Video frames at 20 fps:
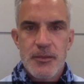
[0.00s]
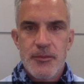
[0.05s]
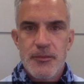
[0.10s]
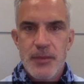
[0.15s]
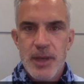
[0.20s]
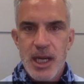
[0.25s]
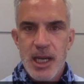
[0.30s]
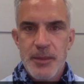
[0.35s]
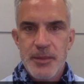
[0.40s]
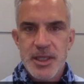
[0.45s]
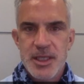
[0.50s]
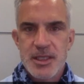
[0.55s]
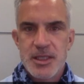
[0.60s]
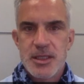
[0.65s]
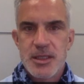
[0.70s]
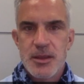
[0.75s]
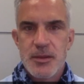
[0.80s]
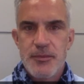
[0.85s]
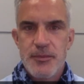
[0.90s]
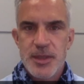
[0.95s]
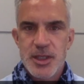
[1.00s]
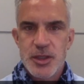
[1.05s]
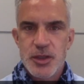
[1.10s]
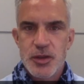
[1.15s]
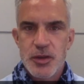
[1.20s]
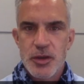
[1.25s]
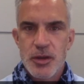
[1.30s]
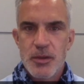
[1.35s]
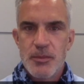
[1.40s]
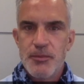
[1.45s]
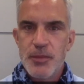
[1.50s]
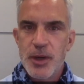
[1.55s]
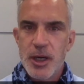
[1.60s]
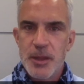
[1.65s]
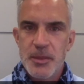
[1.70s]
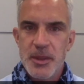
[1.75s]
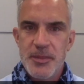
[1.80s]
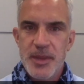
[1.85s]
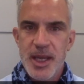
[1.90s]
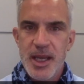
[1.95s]
My name is Mr.
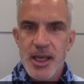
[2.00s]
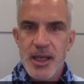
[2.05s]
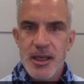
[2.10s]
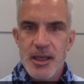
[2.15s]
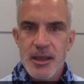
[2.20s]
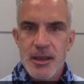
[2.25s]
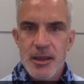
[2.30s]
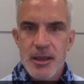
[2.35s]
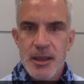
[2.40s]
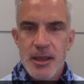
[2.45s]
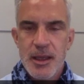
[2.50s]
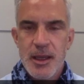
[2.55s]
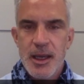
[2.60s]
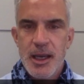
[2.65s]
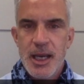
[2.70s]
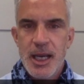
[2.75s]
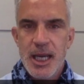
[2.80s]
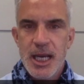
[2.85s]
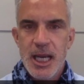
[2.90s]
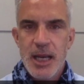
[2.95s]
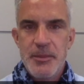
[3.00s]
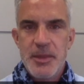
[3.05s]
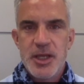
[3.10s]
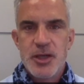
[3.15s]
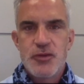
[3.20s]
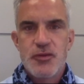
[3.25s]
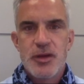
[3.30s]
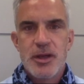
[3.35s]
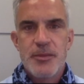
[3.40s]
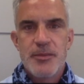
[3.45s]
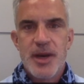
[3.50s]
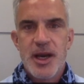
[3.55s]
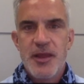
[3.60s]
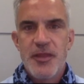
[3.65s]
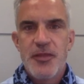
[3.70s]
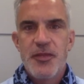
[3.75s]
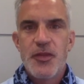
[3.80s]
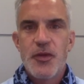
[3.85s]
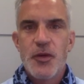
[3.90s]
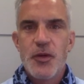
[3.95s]
Barnaby Payne, and I'm entering my
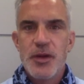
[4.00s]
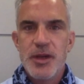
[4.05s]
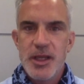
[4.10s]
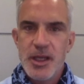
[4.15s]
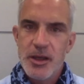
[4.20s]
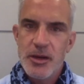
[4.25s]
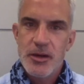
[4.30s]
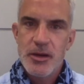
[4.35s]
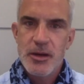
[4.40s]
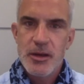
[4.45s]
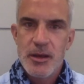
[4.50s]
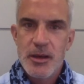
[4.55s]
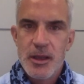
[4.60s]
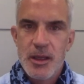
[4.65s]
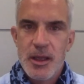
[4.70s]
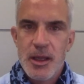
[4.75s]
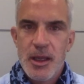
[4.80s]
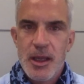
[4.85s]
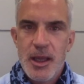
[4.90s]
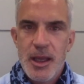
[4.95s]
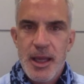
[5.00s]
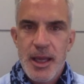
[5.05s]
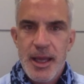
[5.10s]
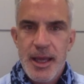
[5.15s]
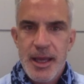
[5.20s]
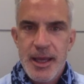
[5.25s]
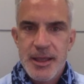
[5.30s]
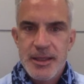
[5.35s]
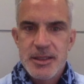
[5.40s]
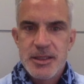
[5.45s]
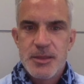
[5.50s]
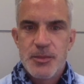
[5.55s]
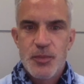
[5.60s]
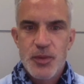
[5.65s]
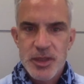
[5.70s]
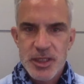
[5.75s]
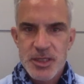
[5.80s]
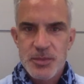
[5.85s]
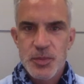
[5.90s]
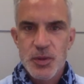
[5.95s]
third year as the
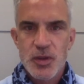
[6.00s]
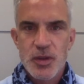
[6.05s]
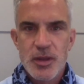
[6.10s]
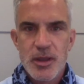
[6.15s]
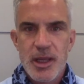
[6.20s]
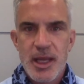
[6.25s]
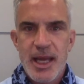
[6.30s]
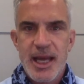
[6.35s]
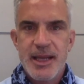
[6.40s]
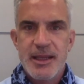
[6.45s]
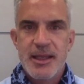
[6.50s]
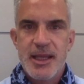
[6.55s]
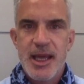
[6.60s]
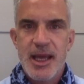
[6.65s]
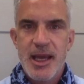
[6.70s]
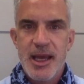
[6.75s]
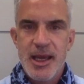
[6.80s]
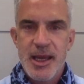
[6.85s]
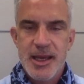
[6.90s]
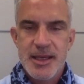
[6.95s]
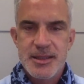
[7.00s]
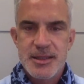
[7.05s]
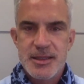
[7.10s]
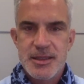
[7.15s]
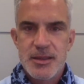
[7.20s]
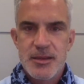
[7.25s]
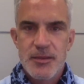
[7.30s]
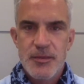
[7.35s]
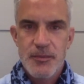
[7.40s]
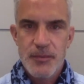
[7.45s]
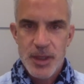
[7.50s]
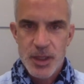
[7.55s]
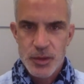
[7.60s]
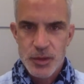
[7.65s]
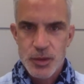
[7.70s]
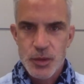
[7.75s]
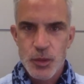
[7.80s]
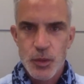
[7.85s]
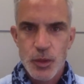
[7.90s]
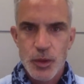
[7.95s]
principal at KAS Middle
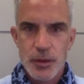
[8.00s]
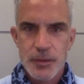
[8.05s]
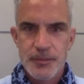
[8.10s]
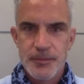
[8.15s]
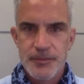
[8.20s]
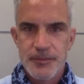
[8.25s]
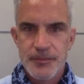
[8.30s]
School.